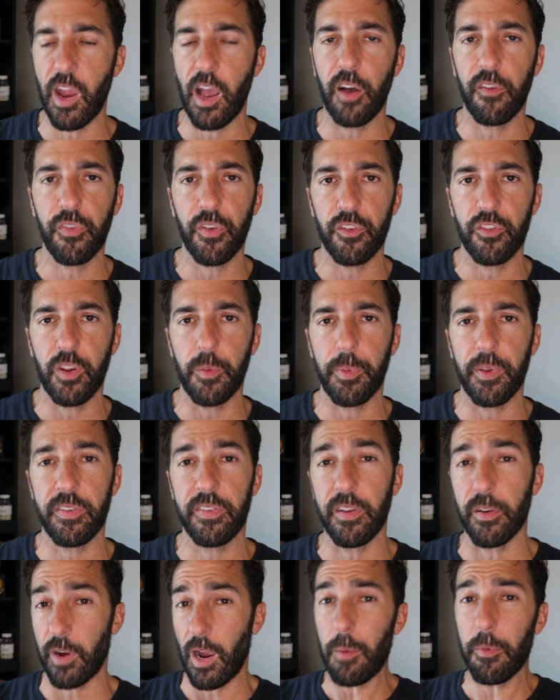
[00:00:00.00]
alpha
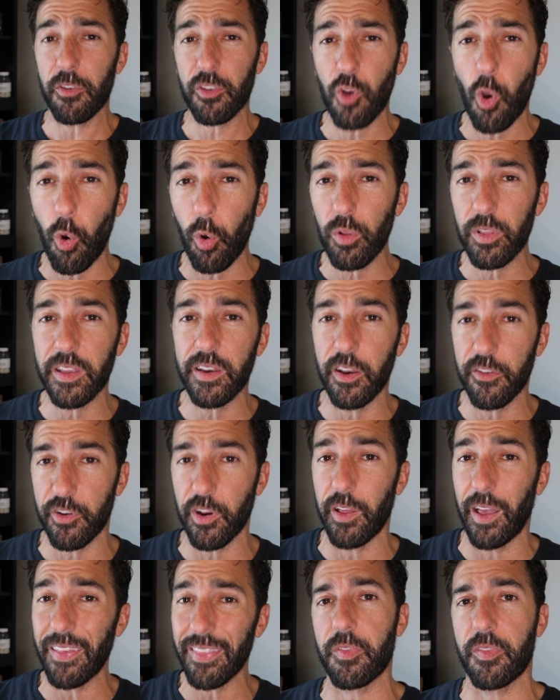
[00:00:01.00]
GPC or how much choline in
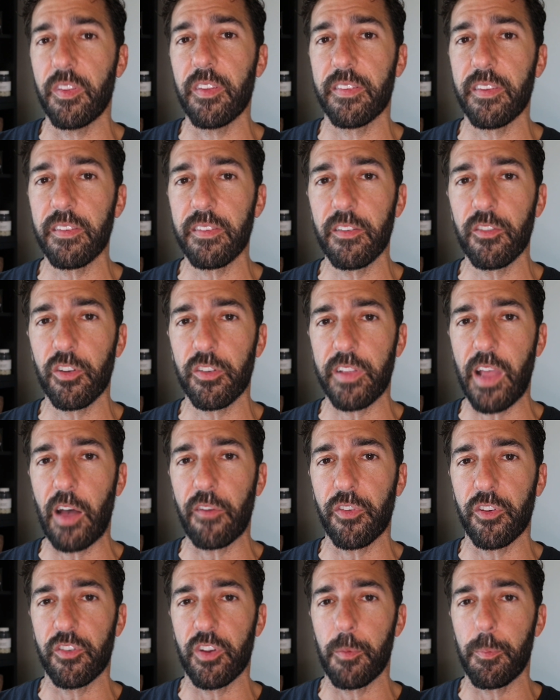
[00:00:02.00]
general. I think this isn't just
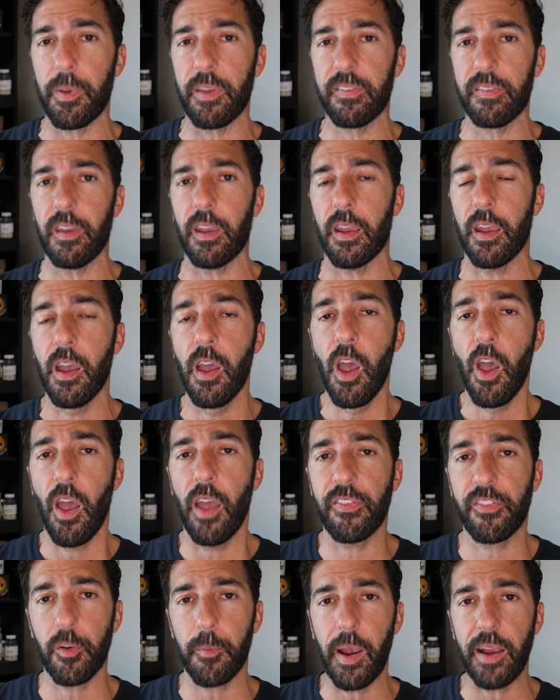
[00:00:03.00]
alpha GPC.
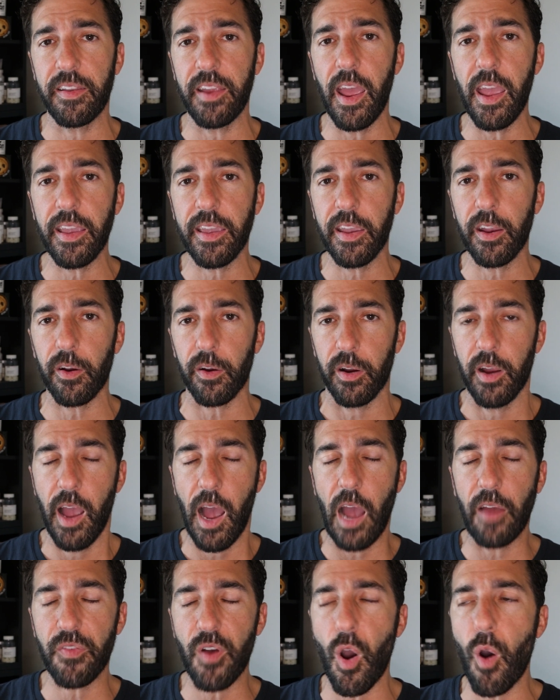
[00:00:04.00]
And so my take here,
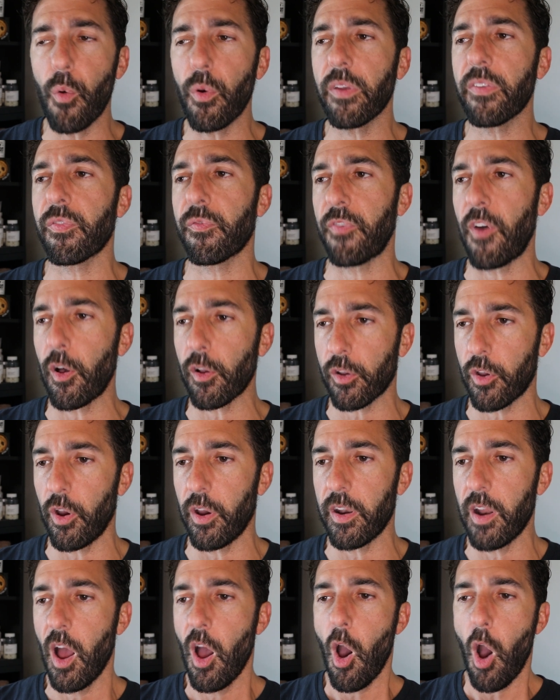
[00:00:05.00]
I've always felt
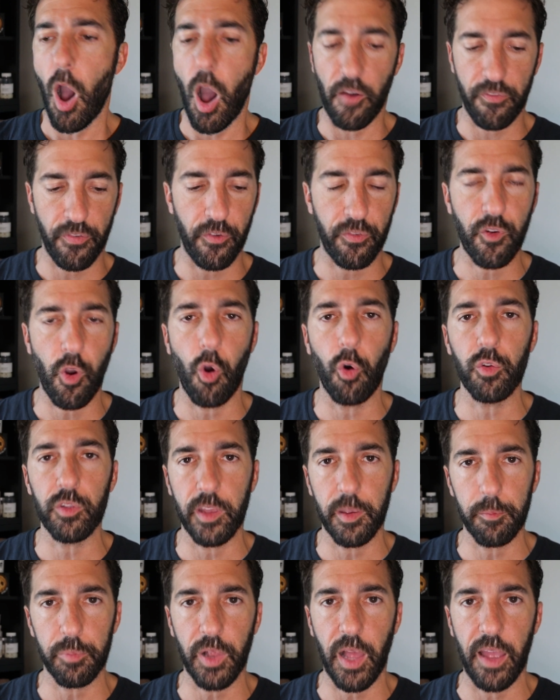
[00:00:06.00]
good off of
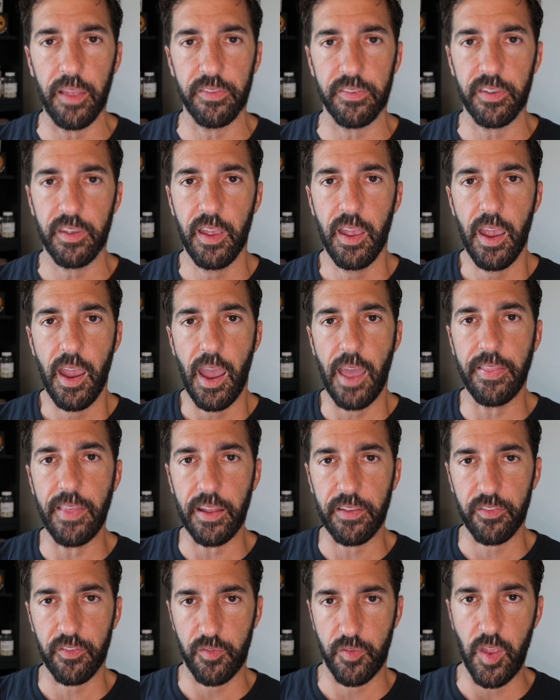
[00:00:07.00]
choline blends. And
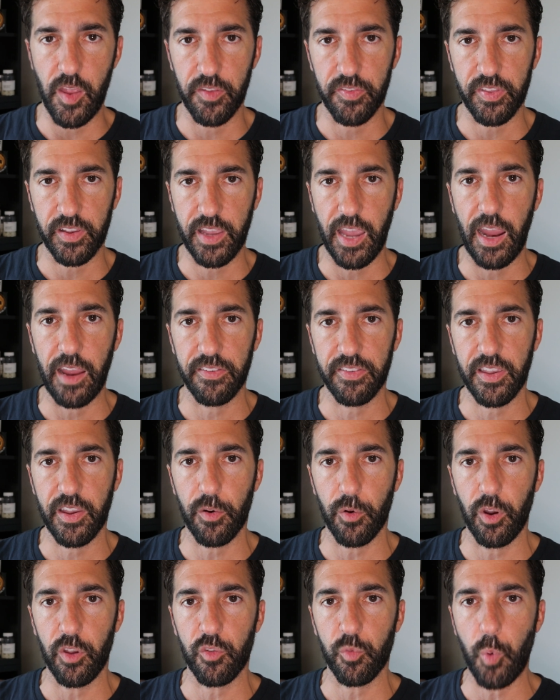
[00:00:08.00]
that is the case
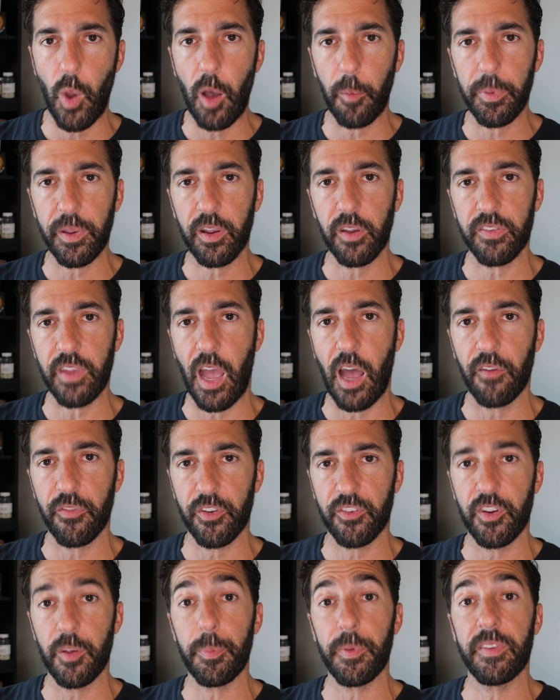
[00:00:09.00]
here as well because
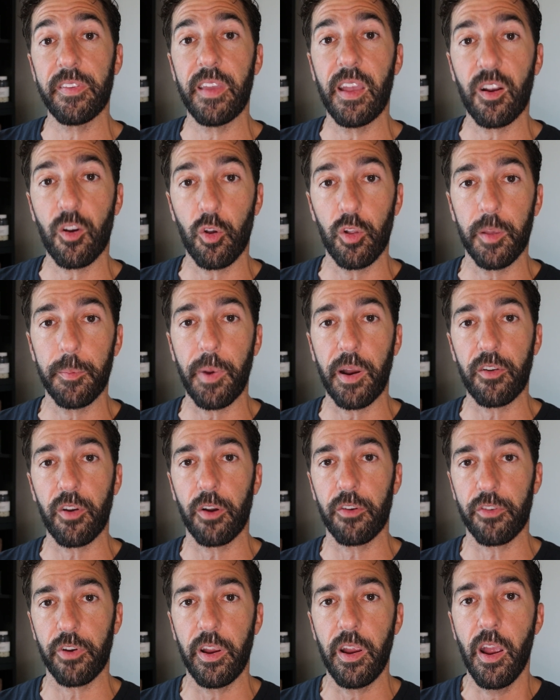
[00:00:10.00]
alpha GPC and choline
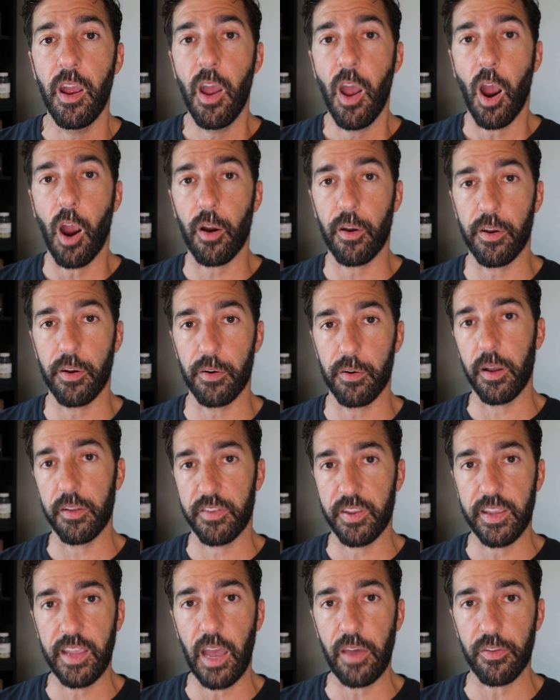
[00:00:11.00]
bitartrate are here
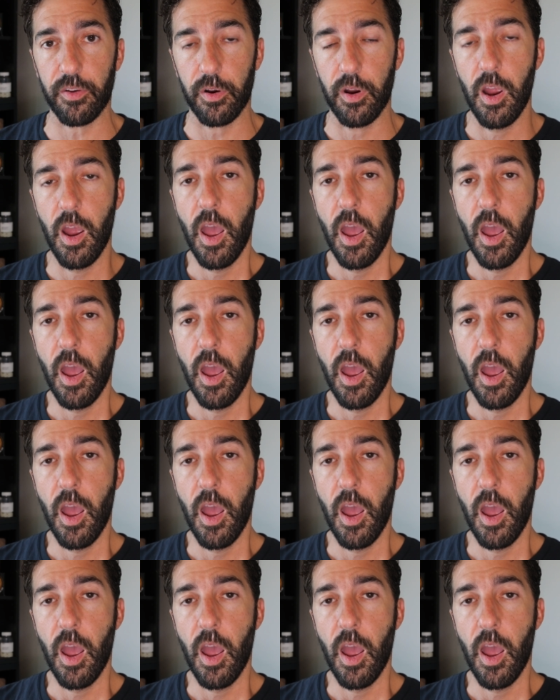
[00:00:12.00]
together.